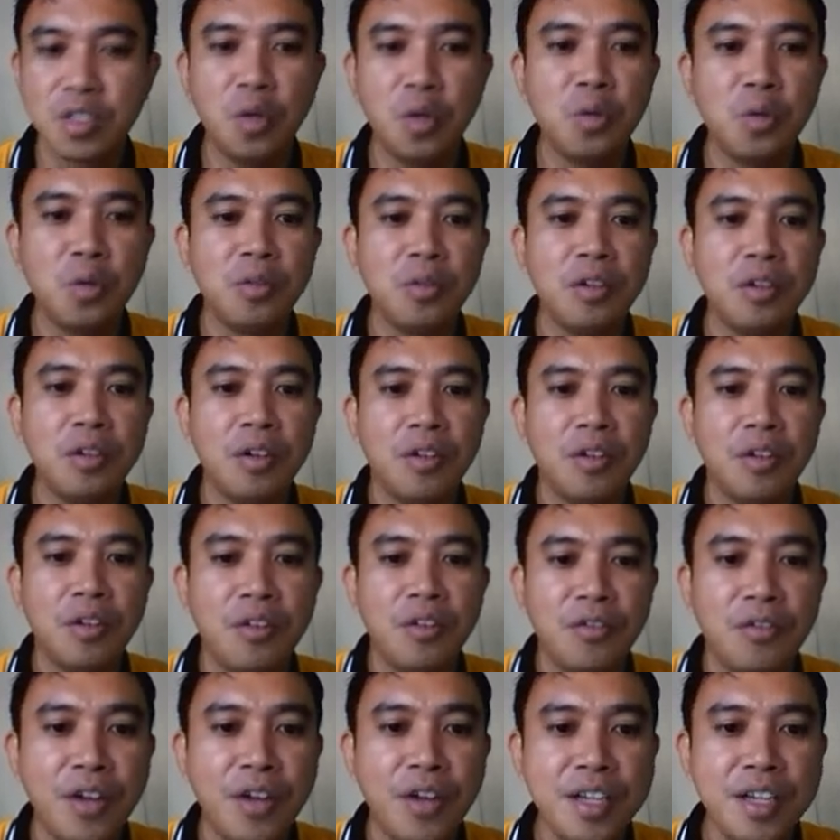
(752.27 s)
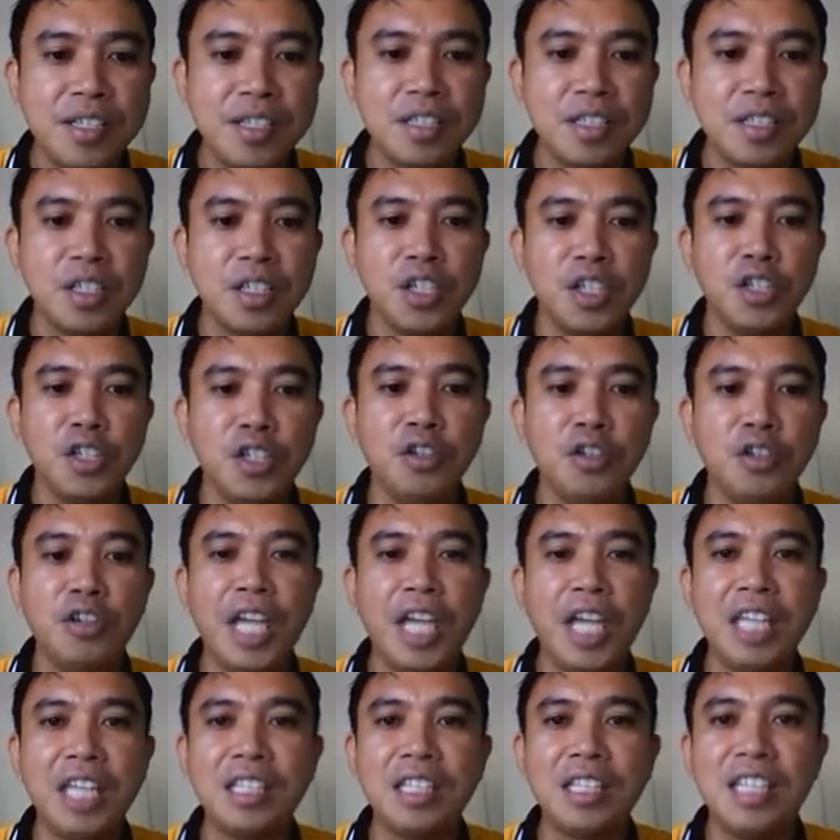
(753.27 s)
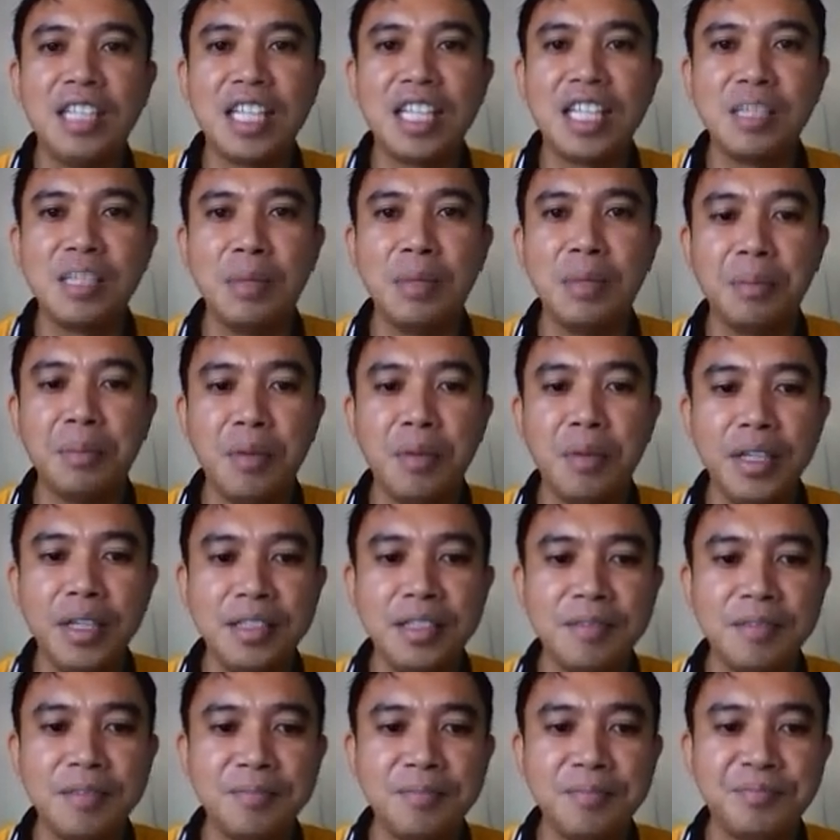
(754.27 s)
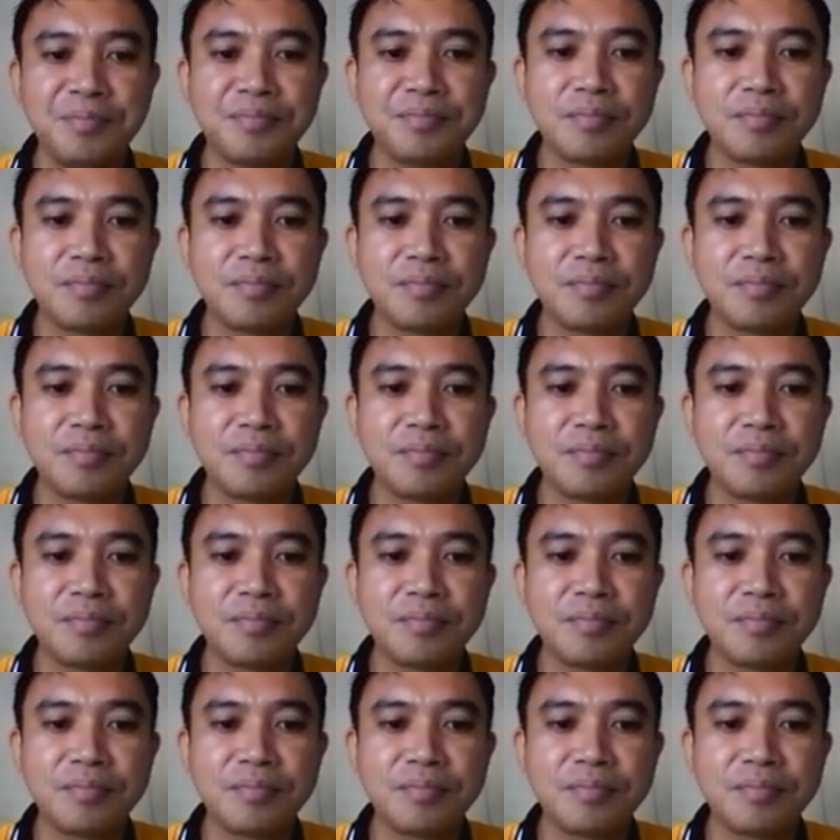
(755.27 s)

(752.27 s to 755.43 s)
So first, you locate the decimal point